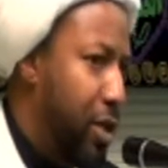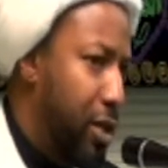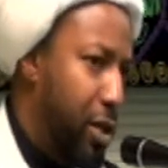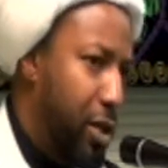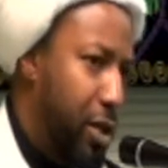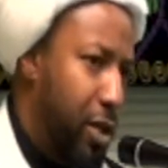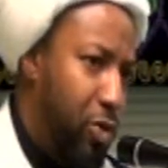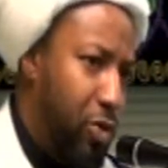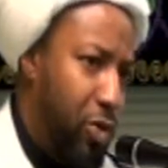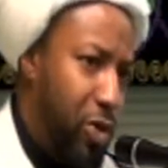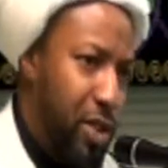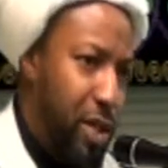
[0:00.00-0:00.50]

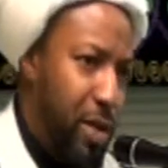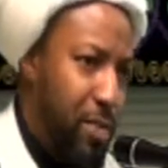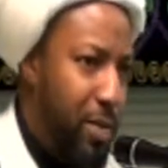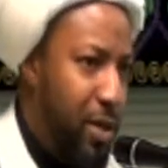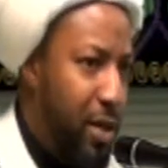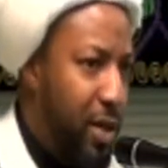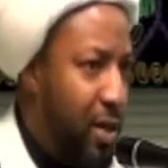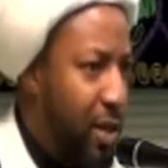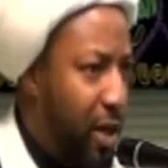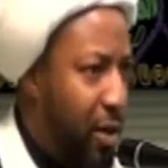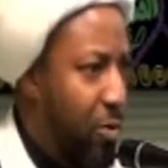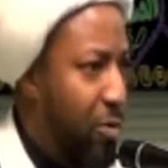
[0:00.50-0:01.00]
that there was
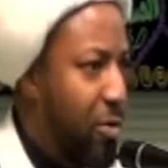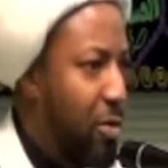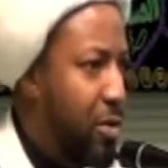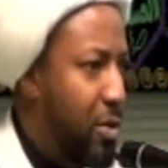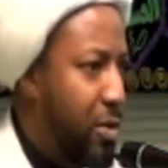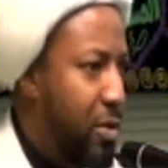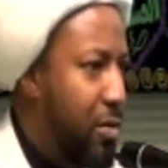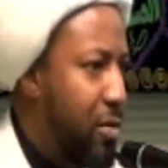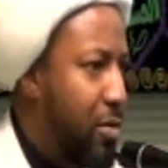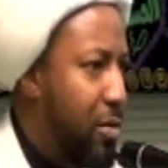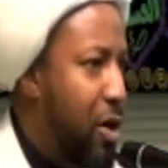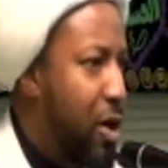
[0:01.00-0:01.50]
something that
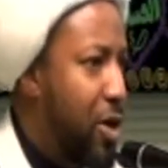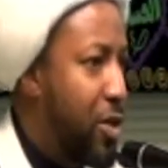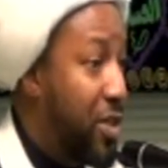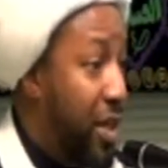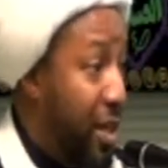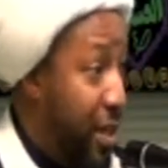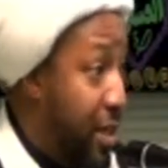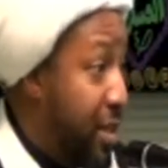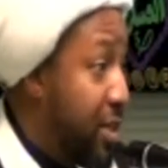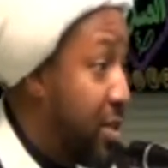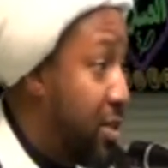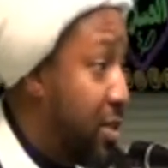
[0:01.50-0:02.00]
was
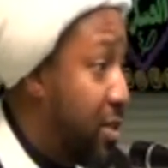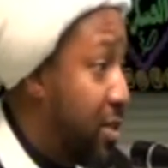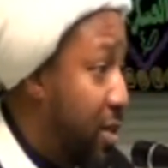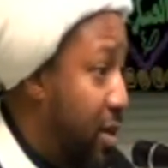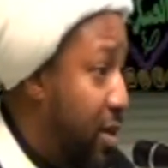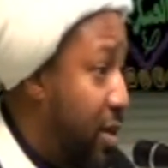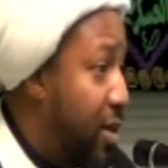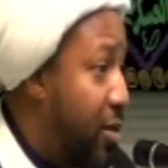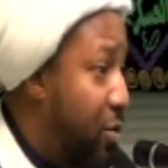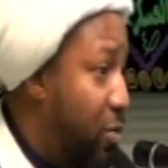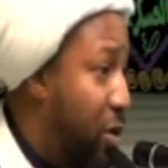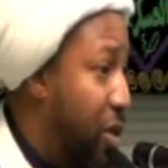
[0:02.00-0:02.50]
lost. And this
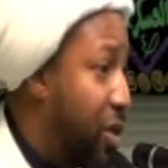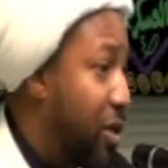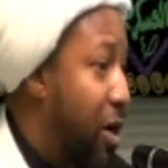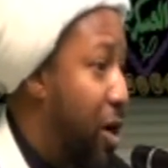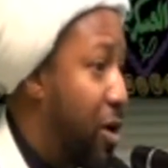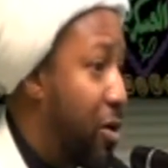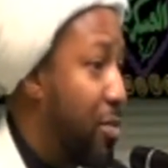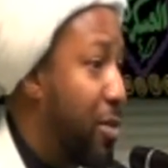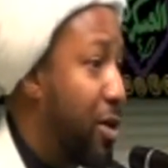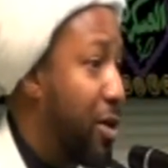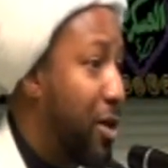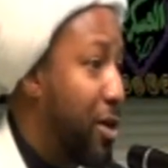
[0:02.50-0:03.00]
is, again, what
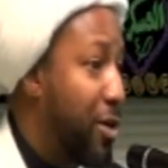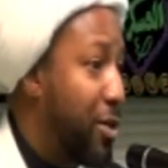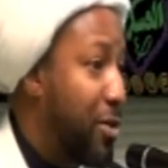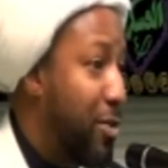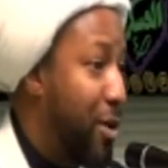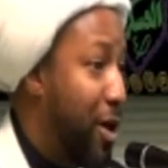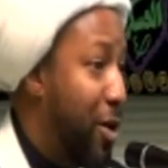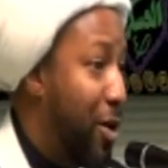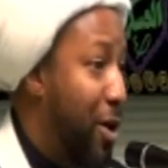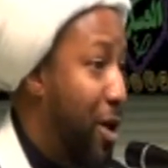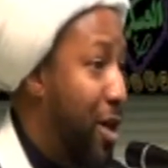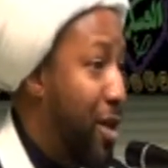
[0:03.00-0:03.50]
Karbala
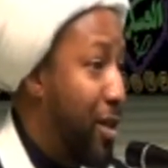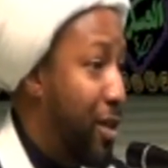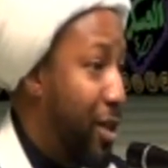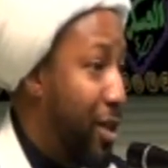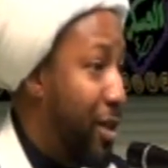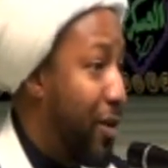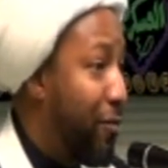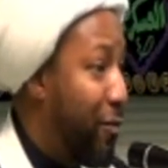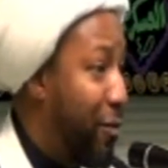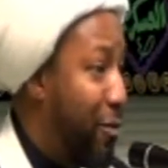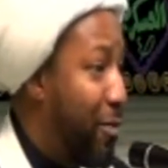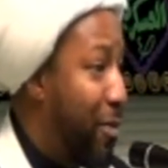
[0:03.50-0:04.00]
is about.
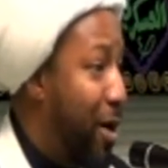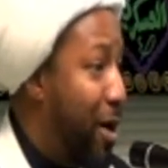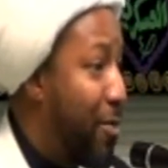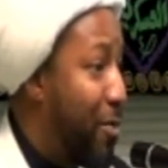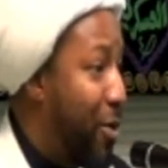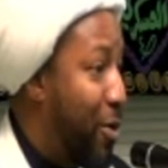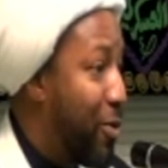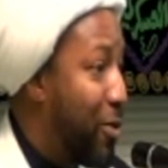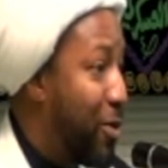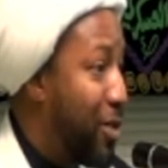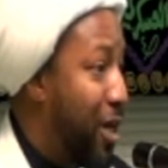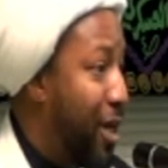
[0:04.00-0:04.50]
That if
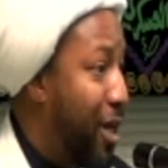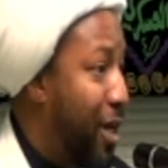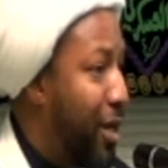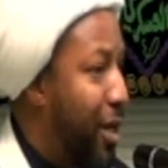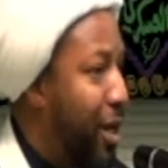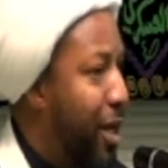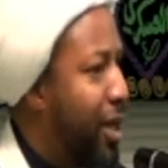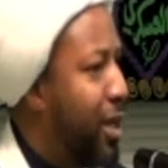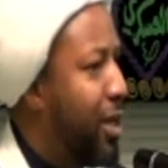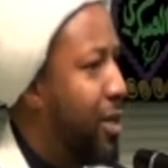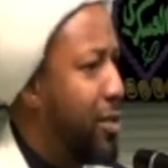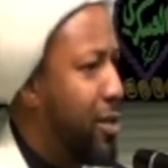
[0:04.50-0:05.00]
Imam
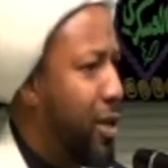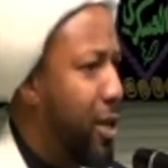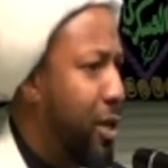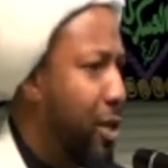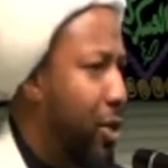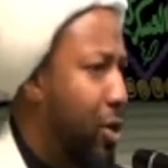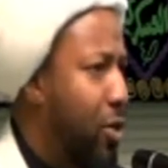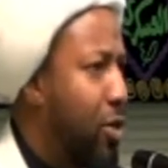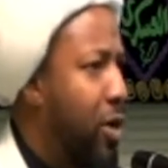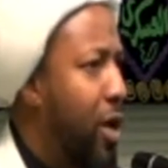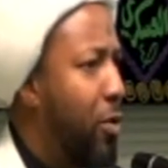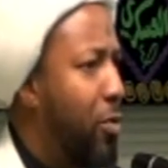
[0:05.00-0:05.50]
Hussein, he
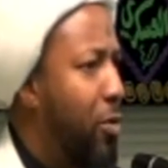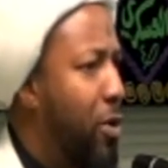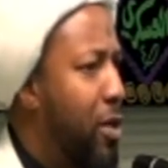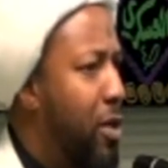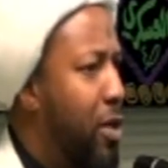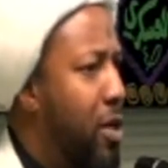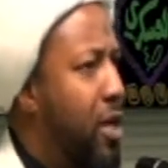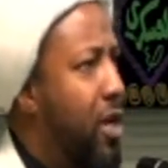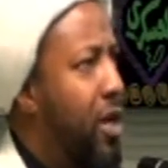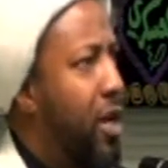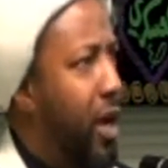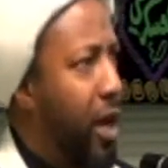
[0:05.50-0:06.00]
said, uh, okay,
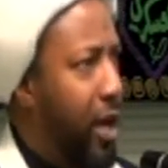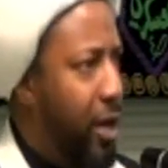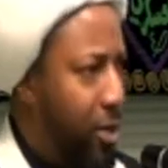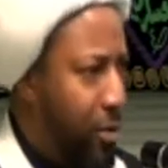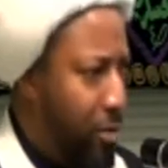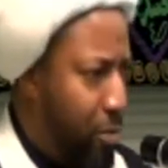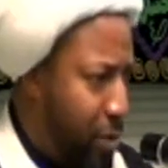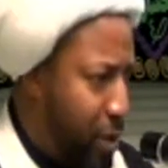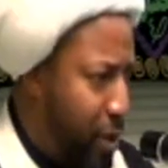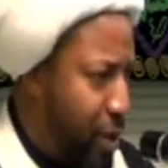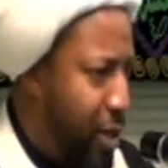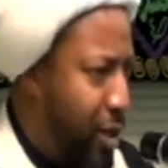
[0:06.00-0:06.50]
well,
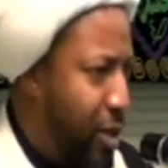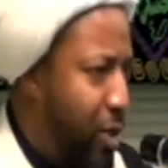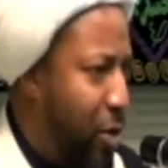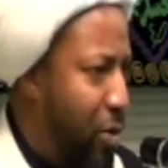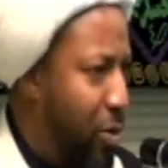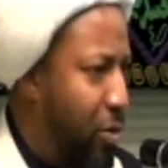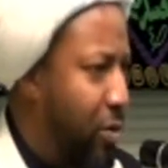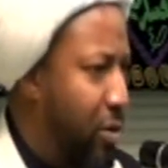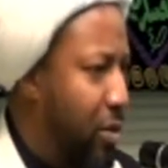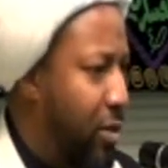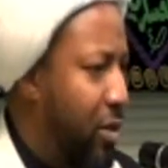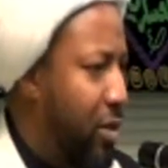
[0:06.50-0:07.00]
I really
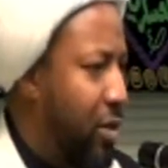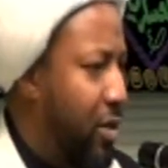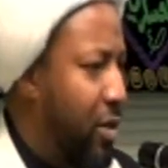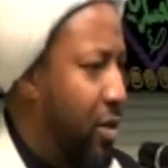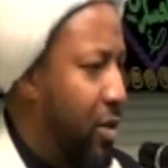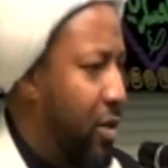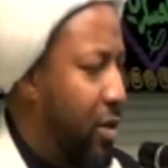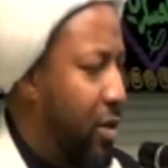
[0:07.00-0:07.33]
don't